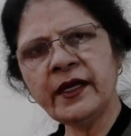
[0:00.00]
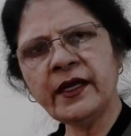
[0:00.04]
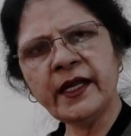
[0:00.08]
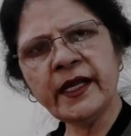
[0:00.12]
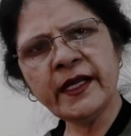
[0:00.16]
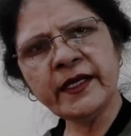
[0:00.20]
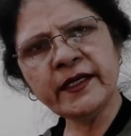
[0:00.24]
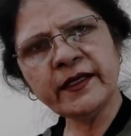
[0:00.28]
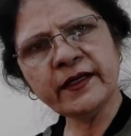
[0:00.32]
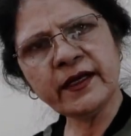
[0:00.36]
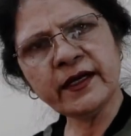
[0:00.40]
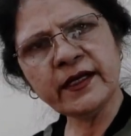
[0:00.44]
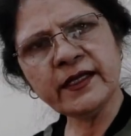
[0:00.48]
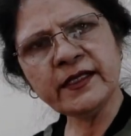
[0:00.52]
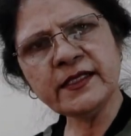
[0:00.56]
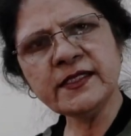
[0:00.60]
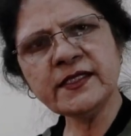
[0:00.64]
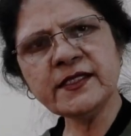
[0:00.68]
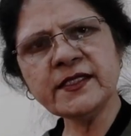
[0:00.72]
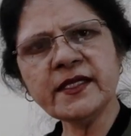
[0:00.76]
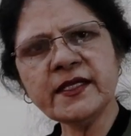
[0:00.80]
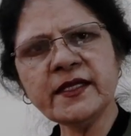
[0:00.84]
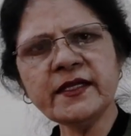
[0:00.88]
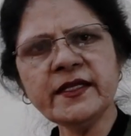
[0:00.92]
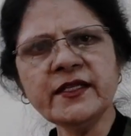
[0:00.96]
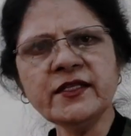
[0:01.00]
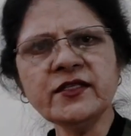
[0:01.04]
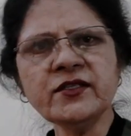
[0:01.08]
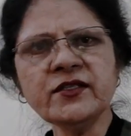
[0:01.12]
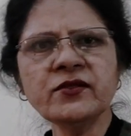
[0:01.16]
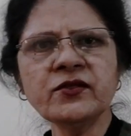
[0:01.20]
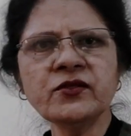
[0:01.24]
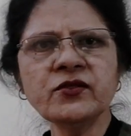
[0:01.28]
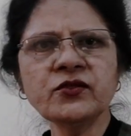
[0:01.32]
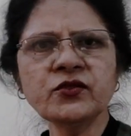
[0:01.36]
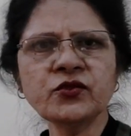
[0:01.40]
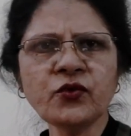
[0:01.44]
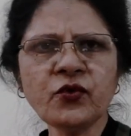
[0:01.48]
and ulcer is
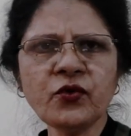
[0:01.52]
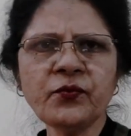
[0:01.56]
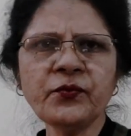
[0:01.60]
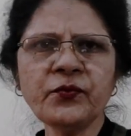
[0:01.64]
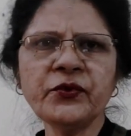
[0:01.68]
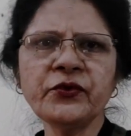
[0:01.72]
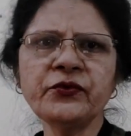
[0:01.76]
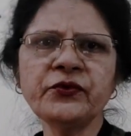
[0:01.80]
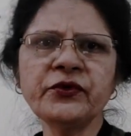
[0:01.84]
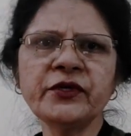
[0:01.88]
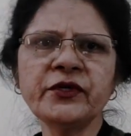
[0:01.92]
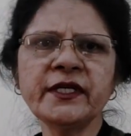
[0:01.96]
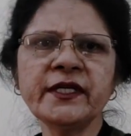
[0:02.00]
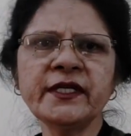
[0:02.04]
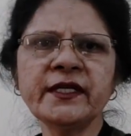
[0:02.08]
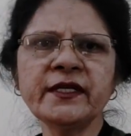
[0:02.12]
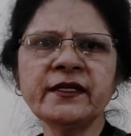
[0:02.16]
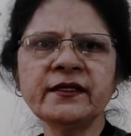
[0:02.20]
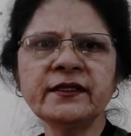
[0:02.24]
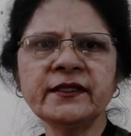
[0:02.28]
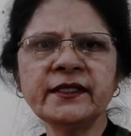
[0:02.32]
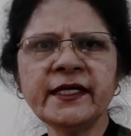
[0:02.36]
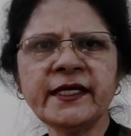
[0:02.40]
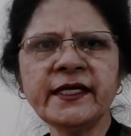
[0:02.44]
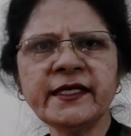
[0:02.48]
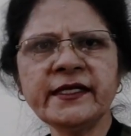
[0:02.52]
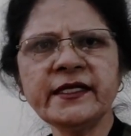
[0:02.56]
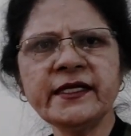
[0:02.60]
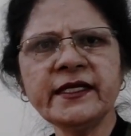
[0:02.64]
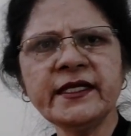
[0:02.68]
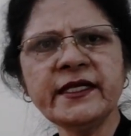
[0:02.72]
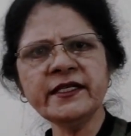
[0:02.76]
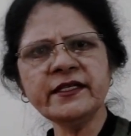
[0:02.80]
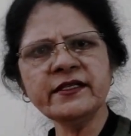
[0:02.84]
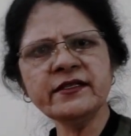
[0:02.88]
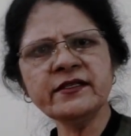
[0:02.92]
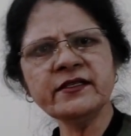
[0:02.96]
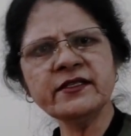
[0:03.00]
so putrid that
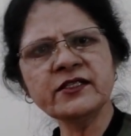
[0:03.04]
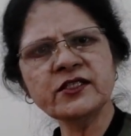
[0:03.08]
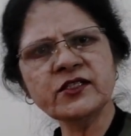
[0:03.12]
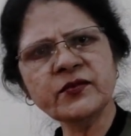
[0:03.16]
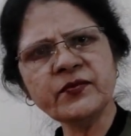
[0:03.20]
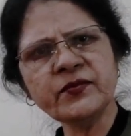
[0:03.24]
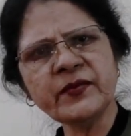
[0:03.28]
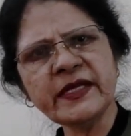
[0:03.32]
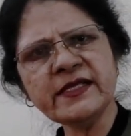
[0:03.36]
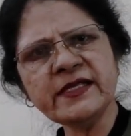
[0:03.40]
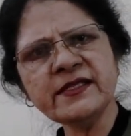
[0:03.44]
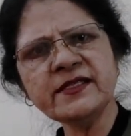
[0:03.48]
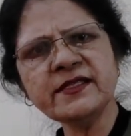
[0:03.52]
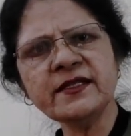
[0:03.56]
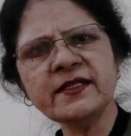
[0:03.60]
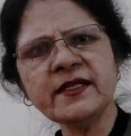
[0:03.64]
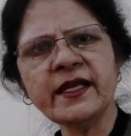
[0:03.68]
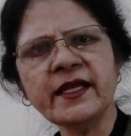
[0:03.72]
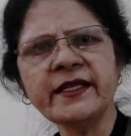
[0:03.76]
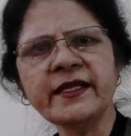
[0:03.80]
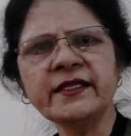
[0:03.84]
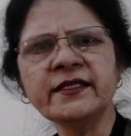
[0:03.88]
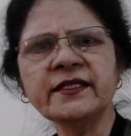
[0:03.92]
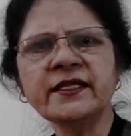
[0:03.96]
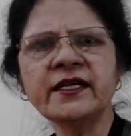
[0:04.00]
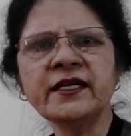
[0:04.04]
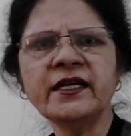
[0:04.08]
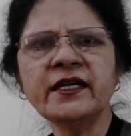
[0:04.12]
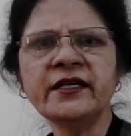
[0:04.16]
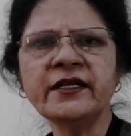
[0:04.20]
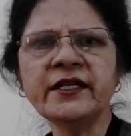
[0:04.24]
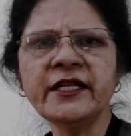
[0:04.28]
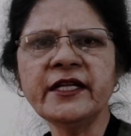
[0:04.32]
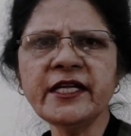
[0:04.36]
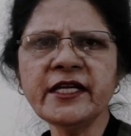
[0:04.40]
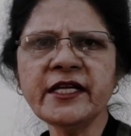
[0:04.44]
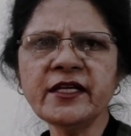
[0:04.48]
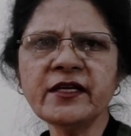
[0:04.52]
it smells like the
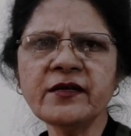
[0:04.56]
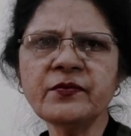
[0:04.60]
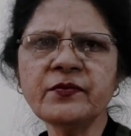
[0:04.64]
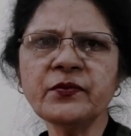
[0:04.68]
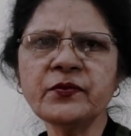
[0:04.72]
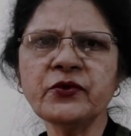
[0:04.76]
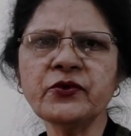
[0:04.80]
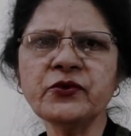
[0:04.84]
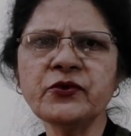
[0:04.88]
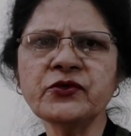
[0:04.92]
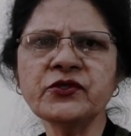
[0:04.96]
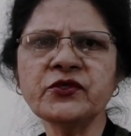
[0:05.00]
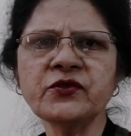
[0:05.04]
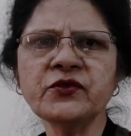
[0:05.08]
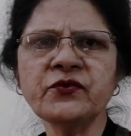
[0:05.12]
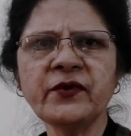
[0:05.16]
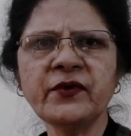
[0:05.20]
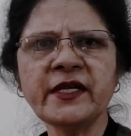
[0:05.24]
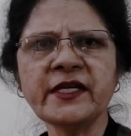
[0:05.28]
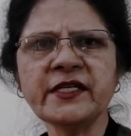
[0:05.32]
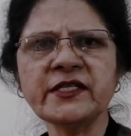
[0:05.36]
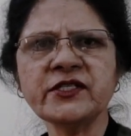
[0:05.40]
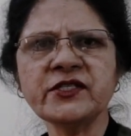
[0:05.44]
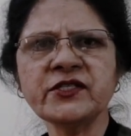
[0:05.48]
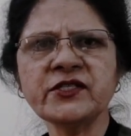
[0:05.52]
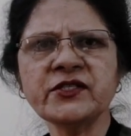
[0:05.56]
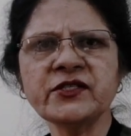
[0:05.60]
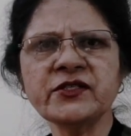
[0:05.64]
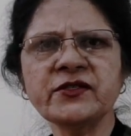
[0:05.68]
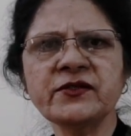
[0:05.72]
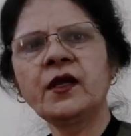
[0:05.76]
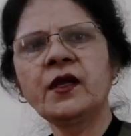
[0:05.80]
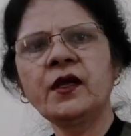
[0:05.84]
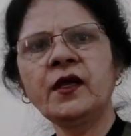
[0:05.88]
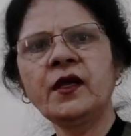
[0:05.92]
decomposed flesh.